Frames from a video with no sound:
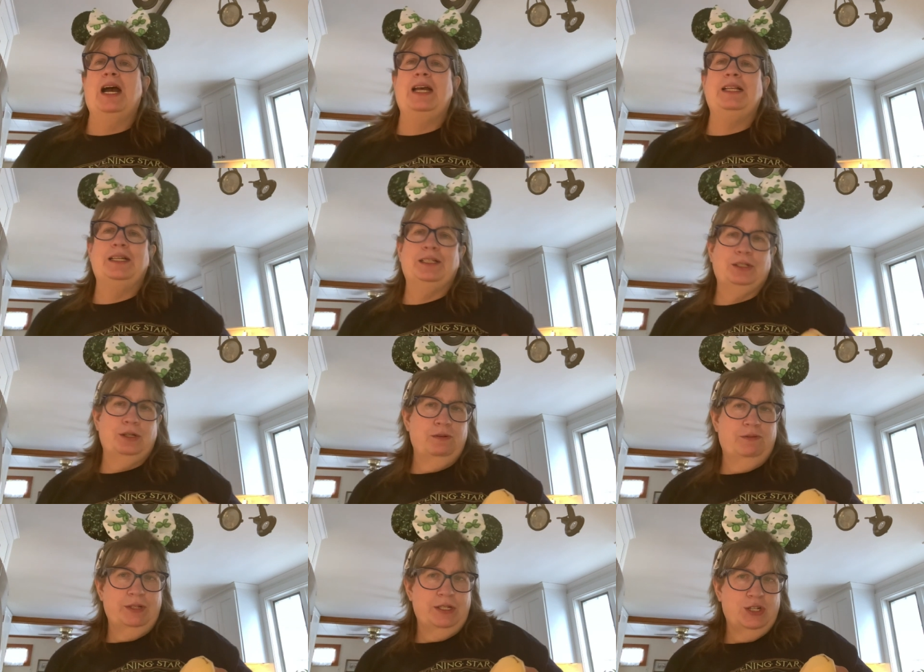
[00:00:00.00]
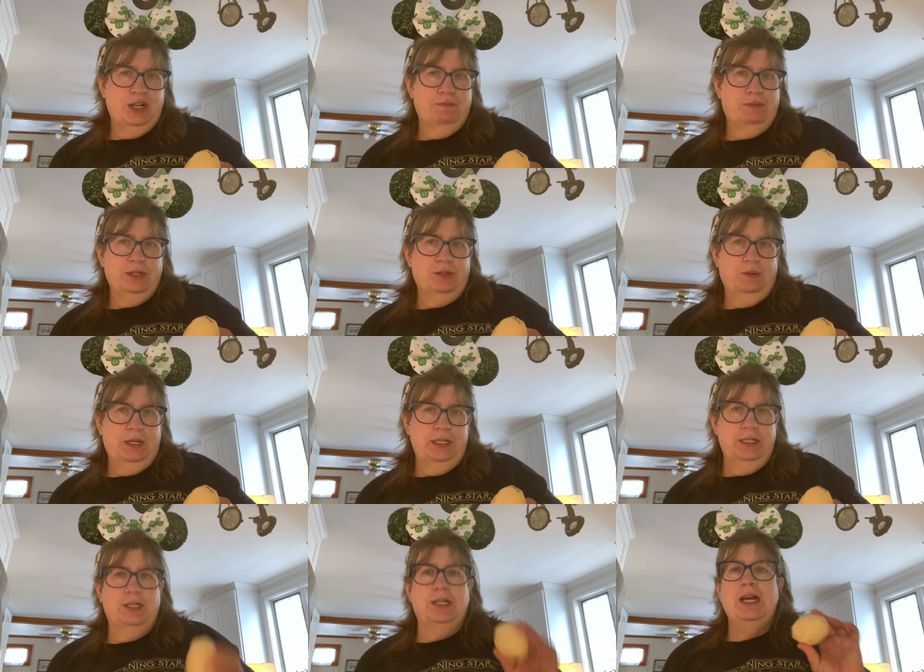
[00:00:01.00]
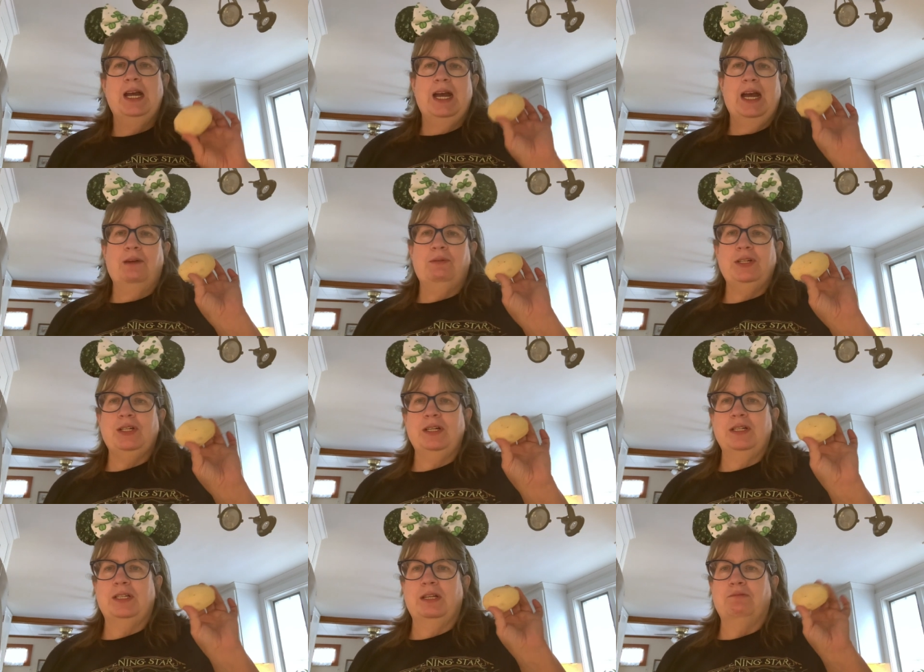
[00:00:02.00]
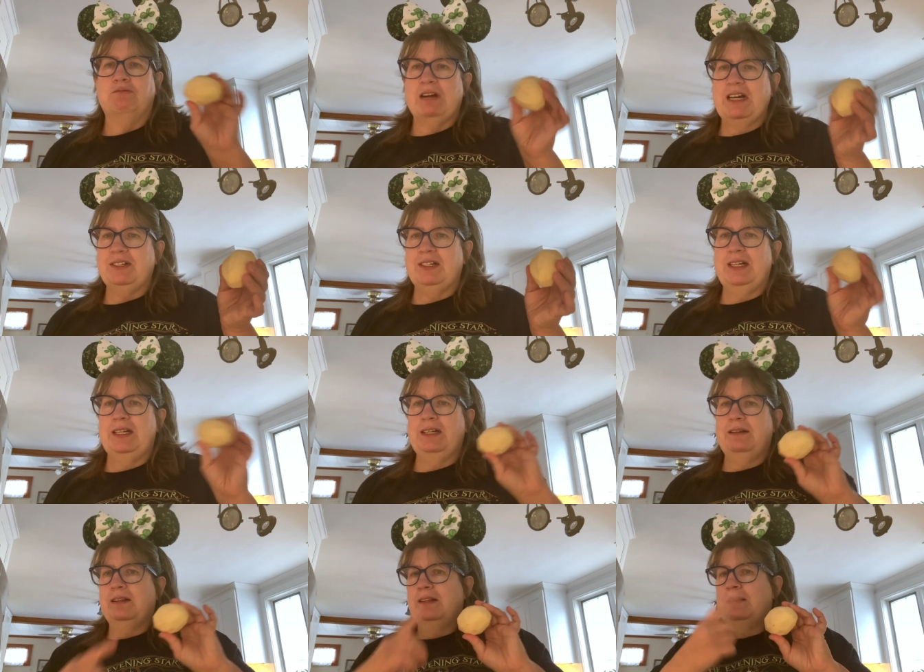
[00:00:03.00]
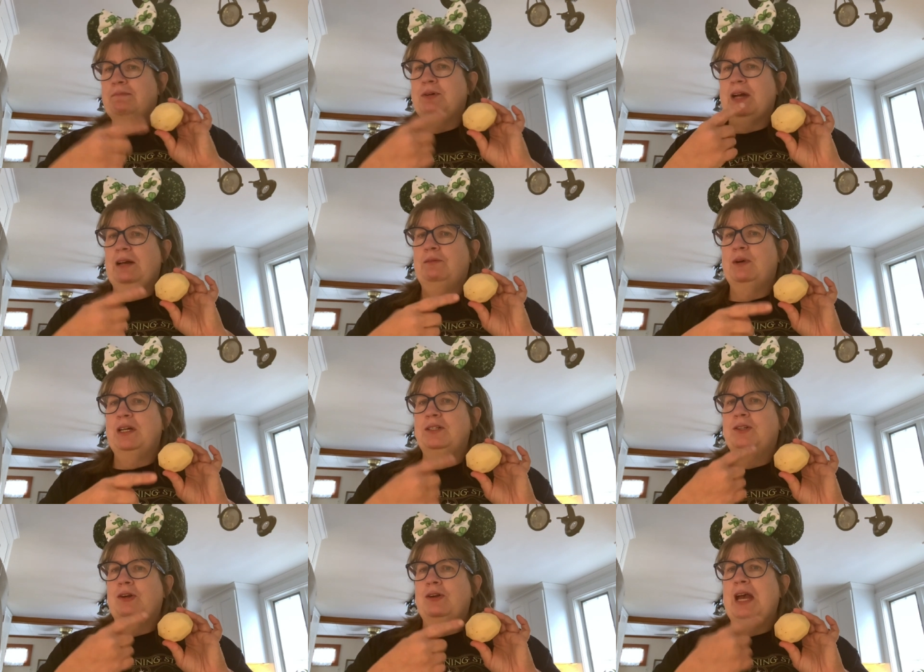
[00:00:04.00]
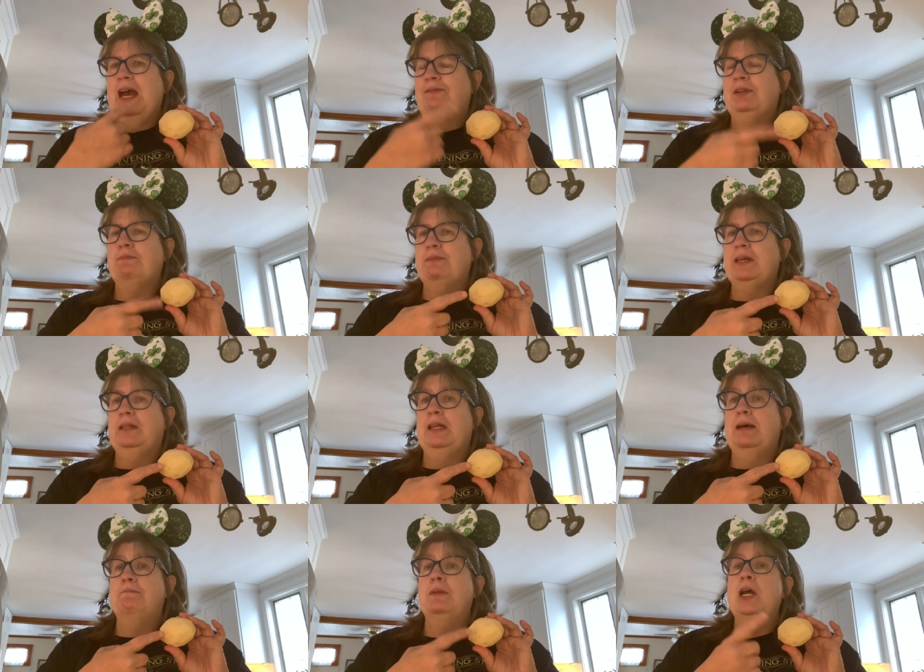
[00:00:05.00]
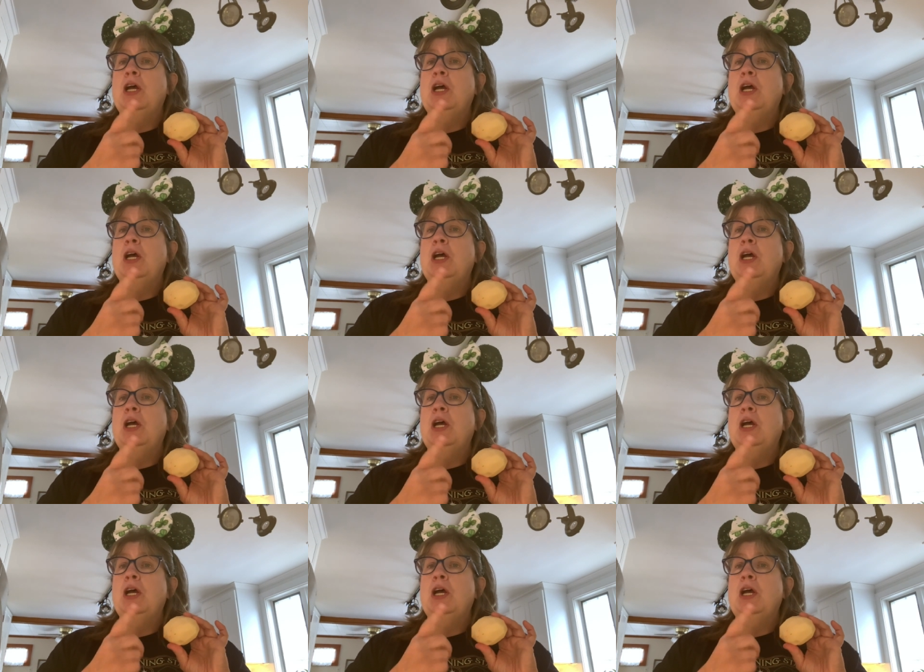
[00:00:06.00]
I like to go for the cheapest ones, which is the russet, the brown one, so you have to peel them.